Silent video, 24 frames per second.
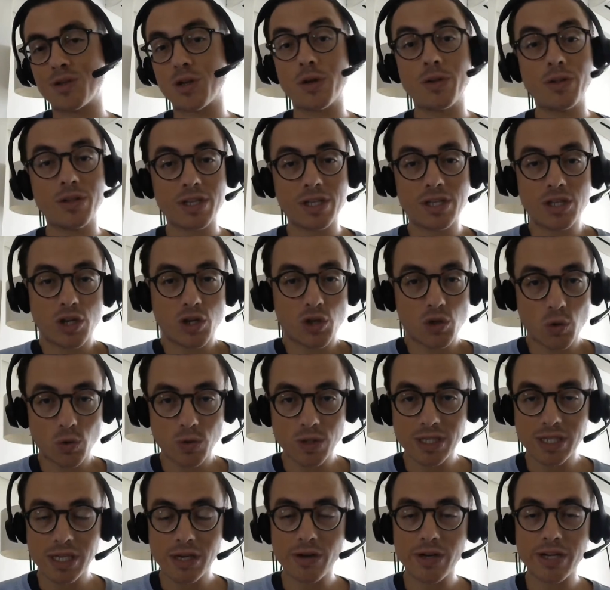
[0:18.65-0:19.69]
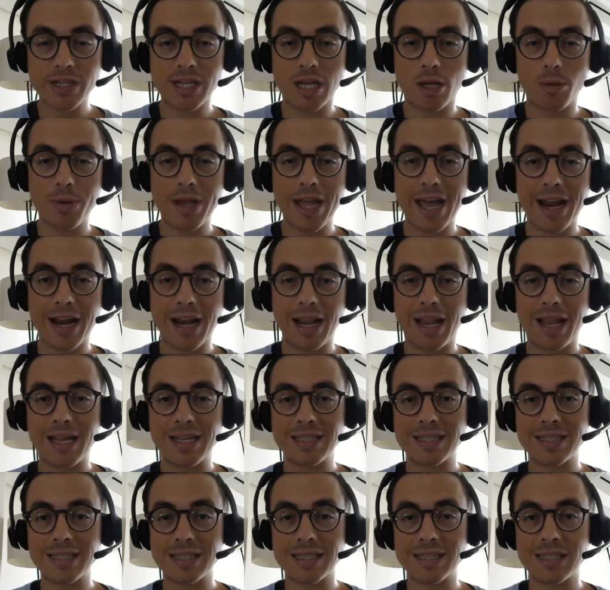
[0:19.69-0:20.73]
So in this short series, I'll be
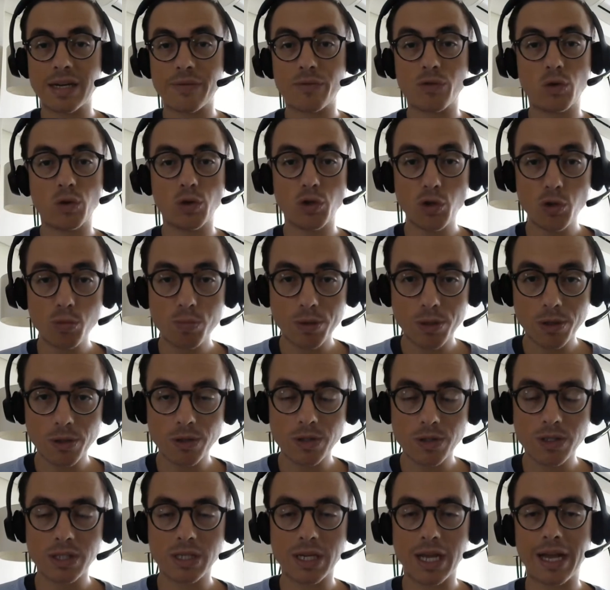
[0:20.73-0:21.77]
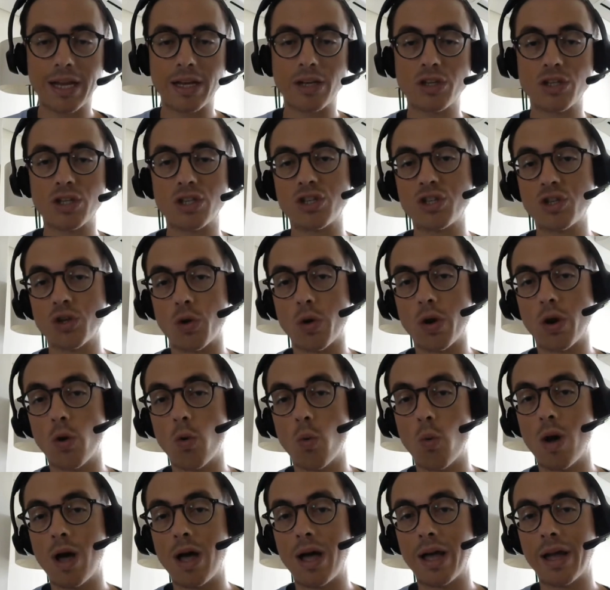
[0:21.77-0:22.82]
analyzing several new builds and just
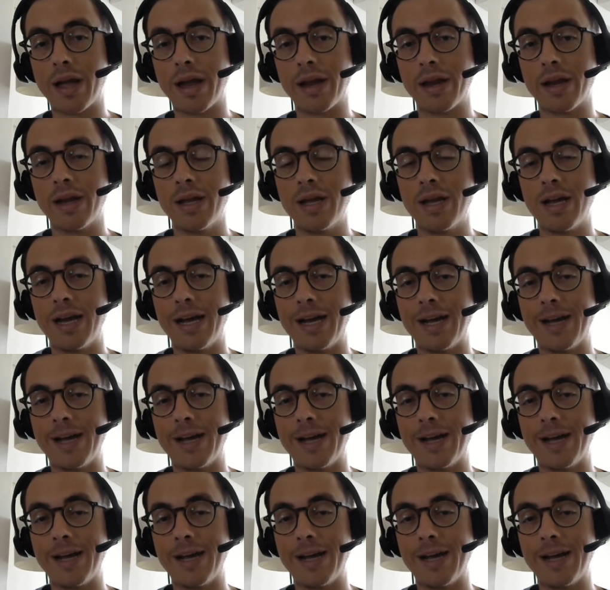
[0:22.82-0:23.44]
showing why